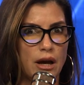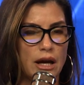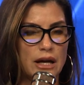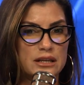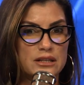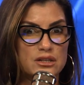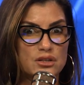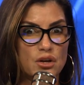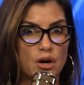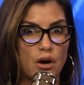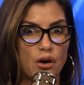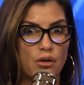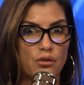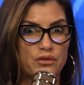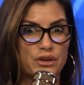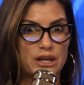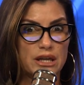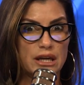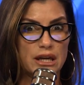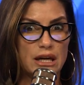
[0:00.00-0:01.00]
And so
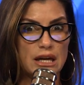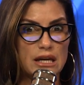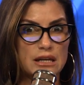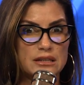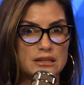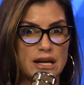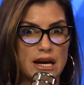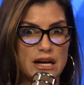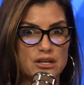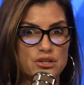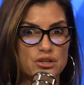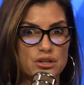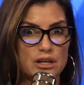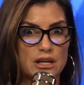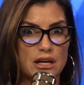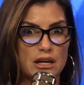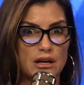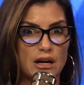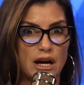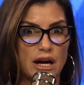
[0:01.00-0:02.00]
the kids
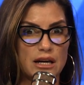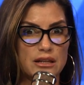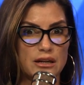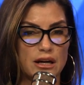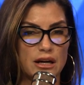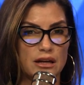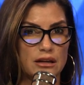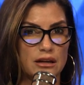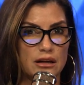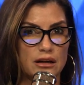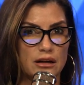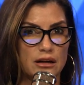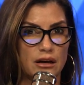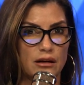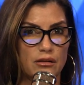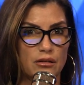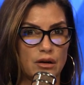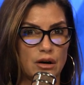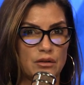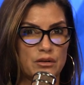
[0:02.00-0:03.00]
actually, I thought, you
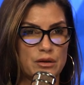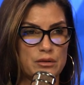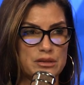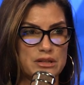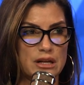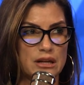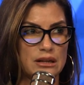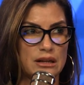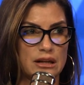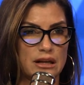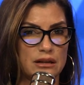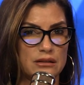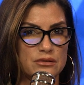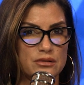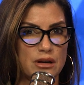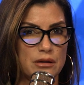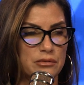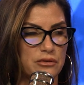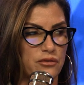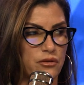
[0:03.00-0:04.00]
know, there was nothing to get in
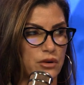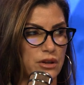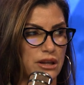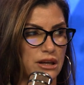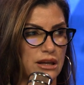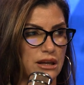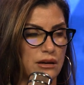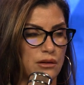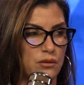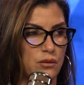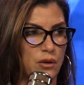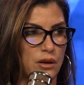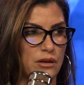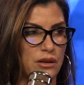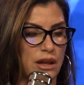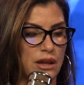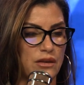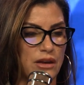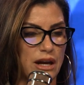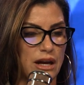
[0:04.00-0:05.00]
trouble for. The kid,
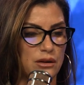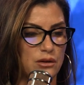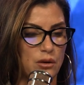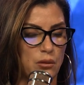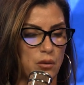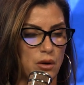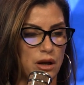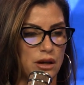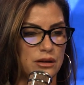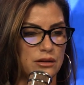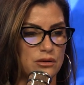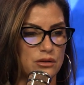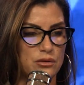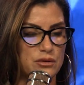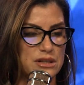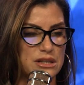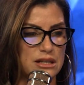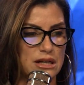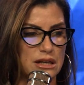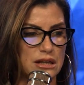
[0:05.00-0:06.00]
they had the one who
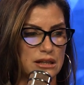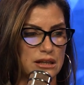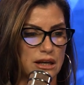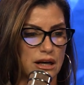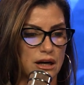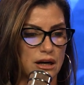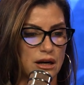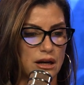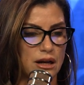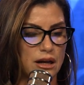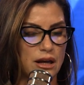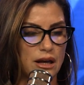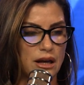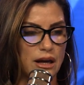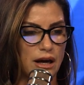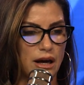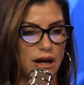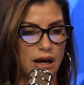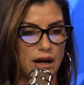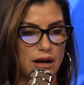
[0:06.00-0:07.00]
was standing there,
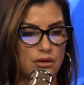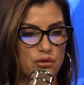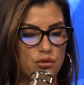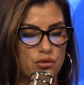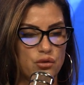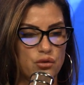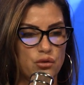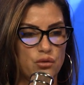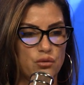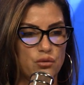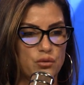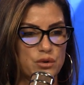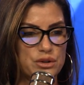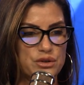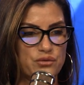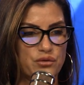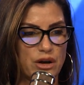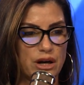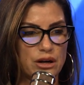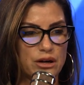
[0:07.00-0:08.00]
uh, who
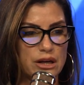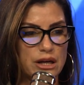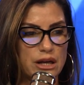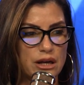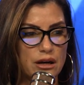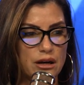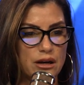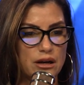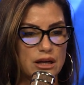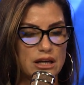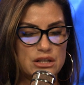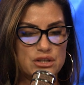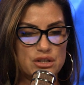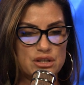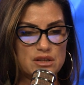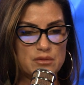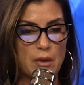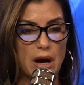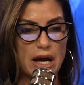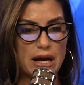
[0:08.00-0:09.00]
was very, he
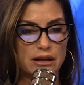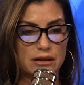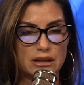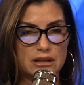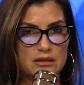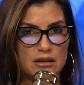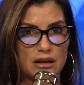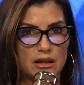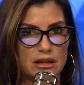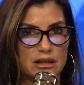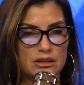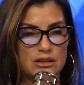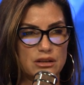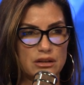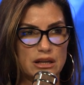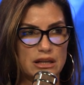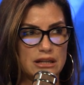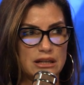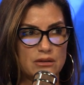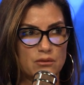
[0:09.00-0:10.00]
just smiled. That's all he could
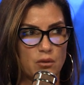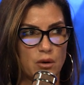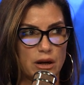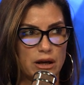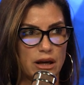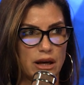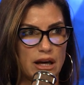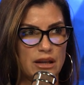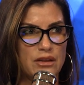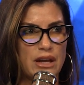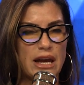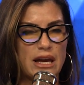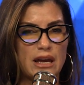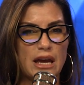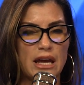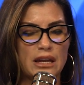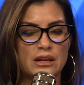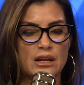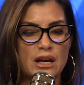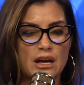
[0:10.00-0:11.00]
do. He didn't want to. And they,
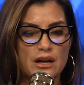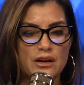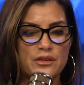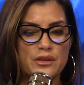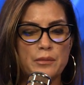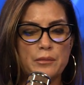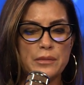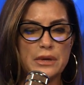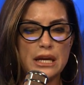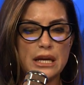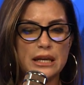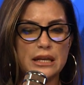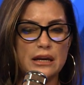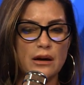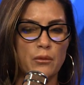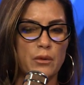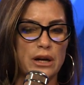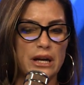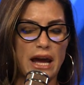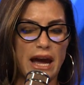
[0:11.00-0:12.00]
and the
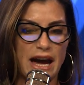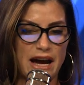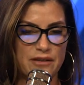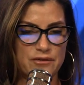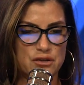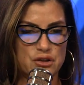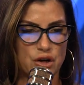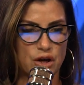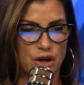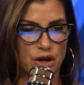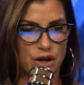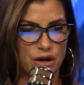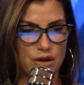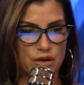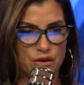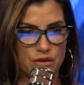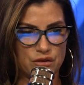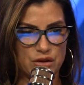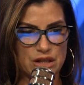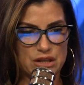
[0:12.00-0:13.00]
media went after
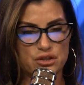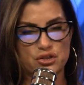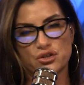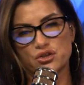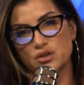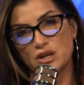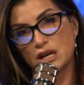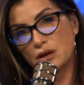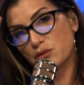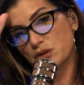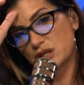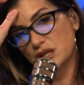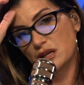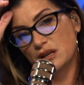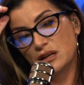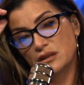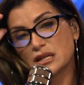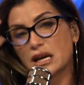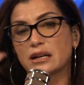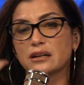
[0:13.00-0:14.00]
this. He was
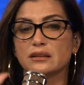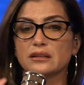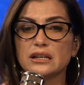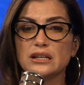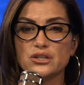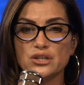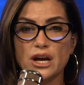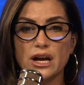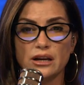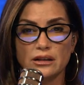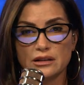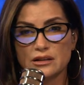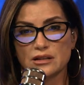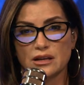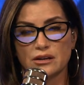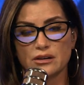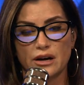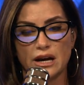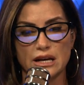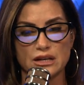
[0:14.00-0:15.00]
a, technically a child. He's
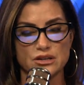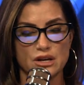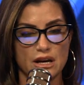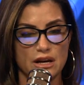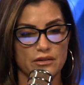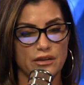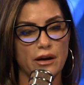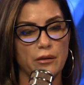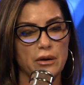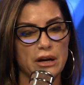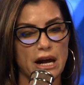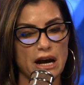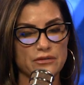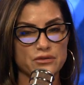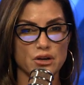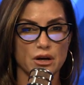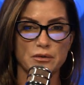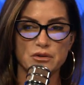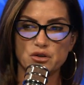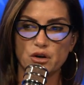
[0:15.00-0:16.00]
underage. They went
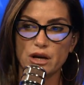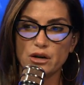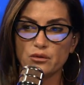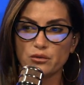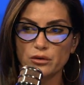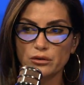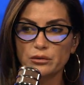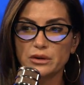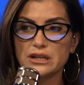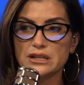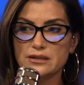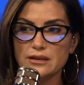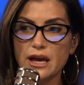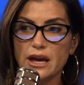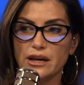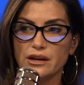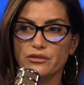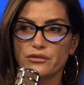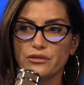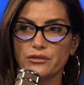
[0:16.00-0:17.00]
after him and tried to ruin his
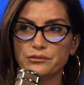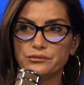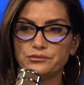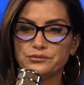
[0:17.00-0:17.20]
life.